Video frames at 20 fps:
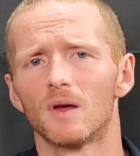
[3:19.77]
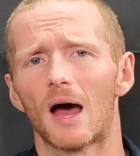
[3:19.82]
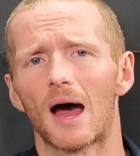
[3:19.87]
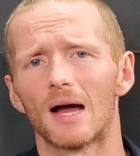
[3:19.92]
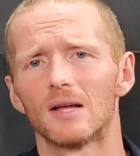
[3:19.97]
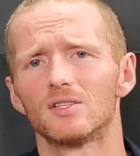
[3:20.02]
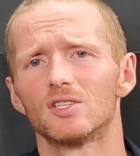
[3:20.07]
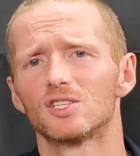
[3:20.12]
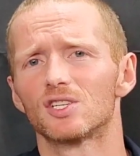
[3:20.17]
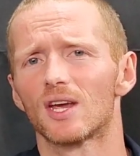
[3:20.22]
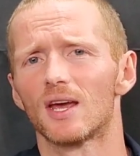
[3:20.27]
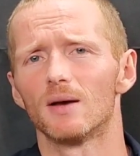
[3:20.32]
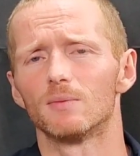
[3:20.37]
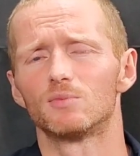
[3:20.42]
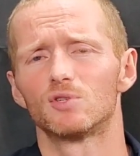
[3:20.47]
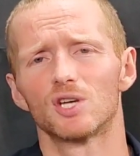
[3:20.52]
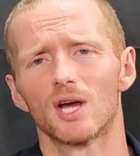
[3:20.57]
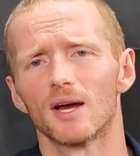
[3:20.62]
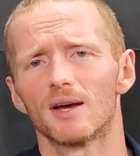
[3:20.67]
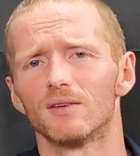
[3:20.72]
I just
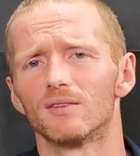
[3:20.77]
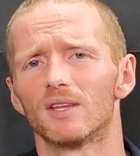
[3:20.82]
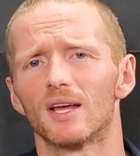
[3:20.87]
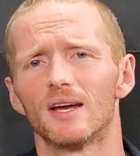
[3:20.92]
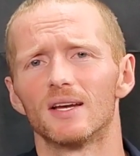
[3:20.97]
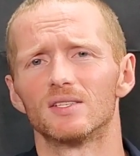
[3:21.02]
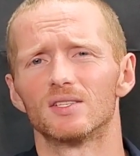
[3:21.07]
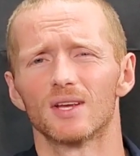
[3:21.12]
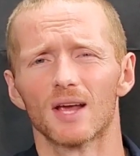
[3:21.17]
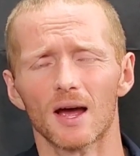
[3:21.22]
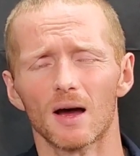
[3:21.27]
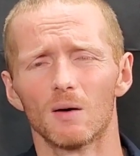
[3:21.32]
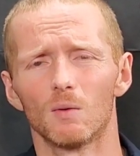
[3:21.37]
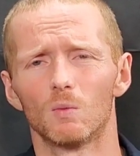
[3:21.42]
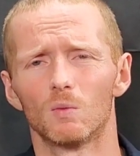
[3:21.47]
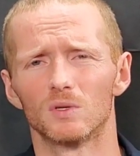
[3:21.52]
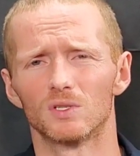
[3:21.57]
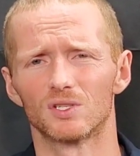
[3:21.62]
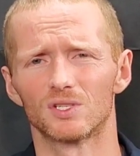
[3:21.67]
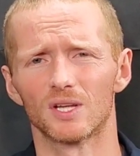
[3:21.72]
kept checking things out
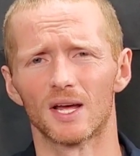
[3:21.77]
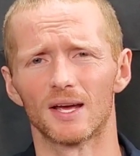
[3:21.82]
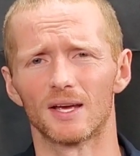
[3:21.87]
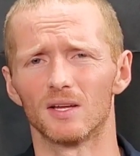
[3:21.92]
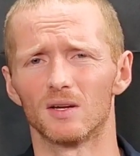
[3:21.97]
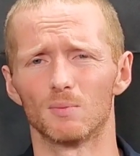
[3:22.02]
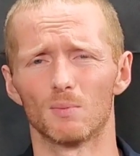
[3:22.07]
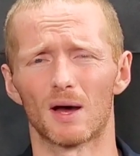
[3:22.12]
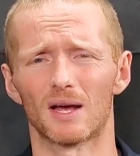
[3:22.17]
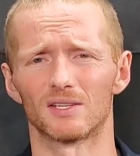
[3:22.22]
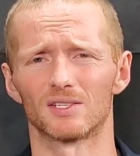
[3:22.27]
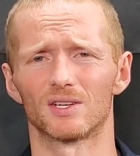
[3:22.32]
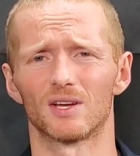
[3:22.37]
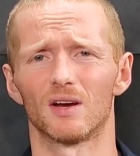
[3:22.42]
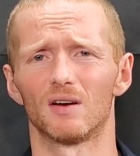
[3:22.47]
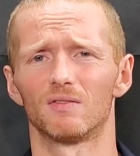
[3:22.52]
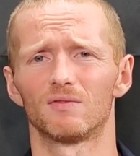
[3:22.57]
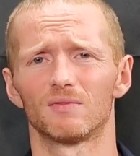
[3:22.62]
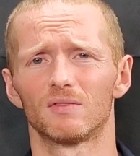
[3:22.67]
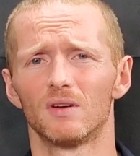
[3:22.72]
and was thinking to
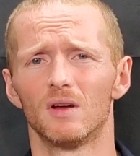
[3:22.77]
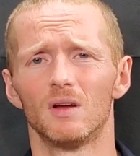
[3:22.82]
myself,